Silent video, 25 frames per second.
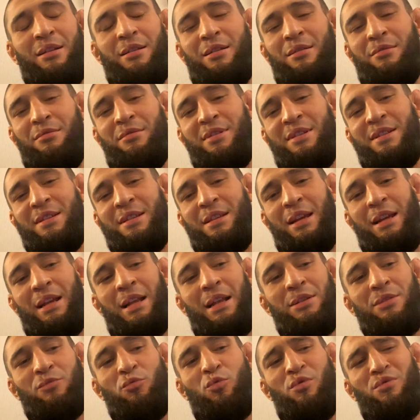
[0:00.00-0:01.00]
never
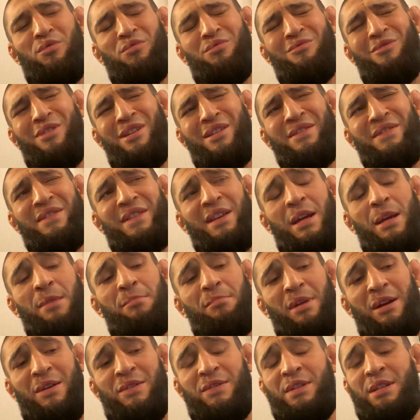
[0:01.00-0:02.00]
said. One time
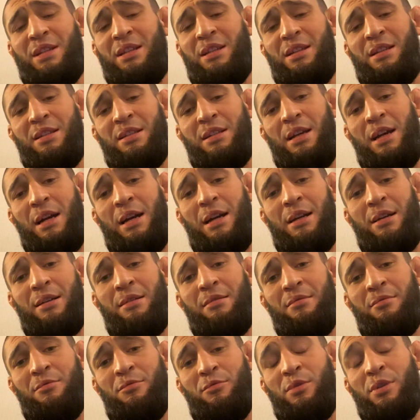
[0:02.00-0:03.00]
I see this guy.
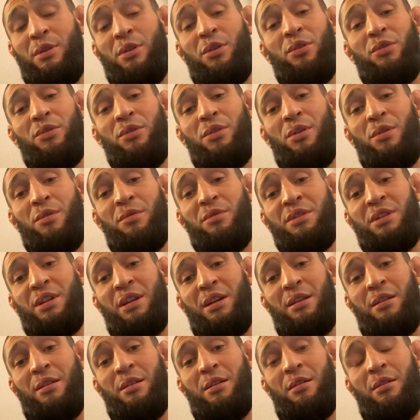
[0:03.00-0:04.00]
We don't know each
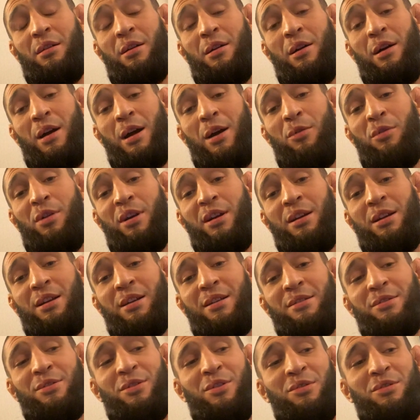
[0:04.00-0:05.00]
other. How I gonna
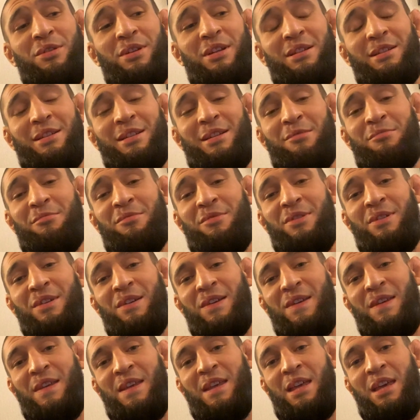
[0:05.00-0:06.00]
talk with him?
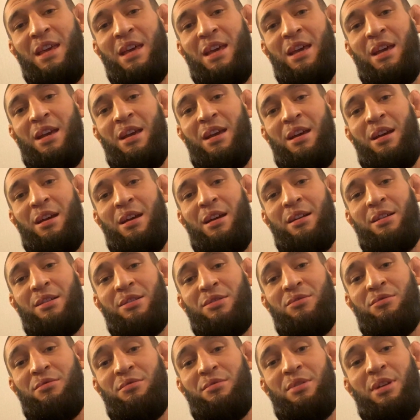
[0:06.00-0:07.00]
He's a
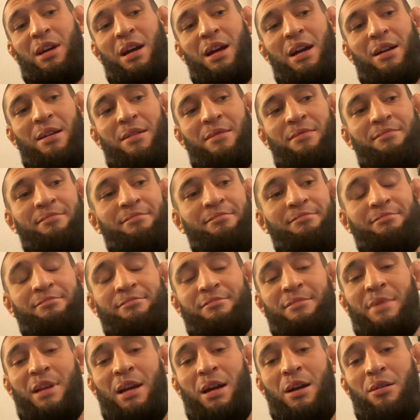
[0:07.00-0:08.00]
good guy.
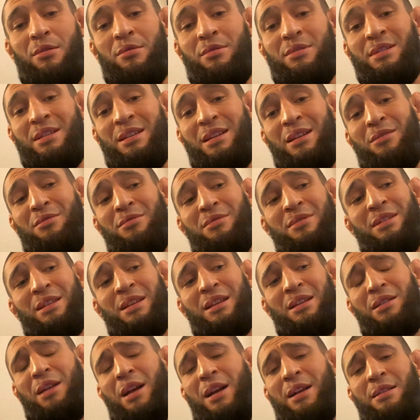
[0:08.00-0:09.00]
Now it's
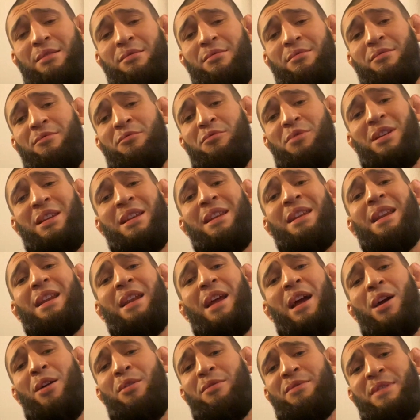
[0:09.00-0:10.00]
everything. We didn't
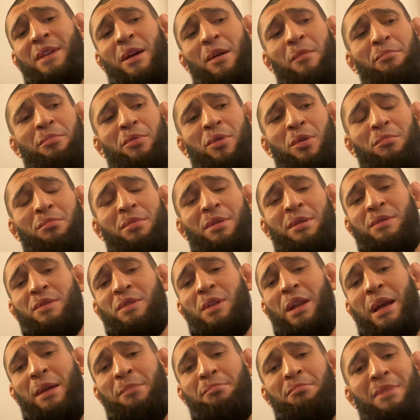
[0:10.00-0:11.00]
have some problems.
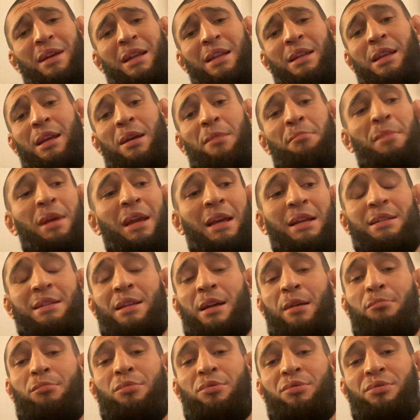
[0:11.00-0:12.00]
Like media makes
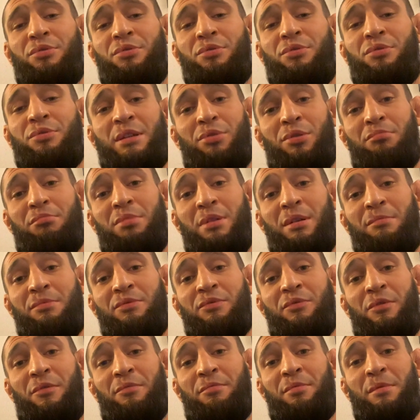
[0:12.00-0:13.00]
some
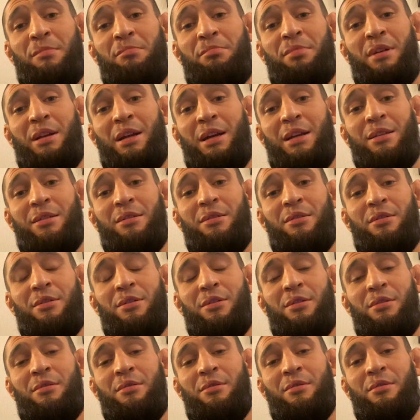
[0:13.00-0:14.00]
problems for people. I don't
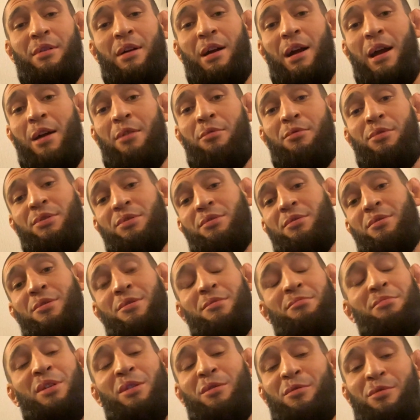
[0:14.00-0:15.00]
know. I was
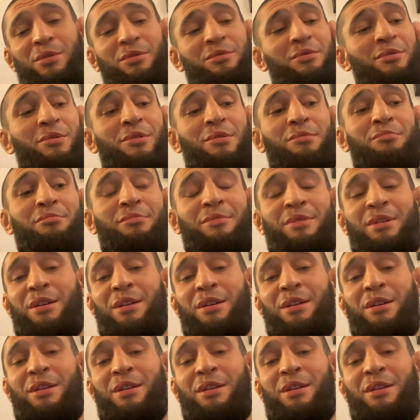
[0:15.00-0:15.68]
home. He was home.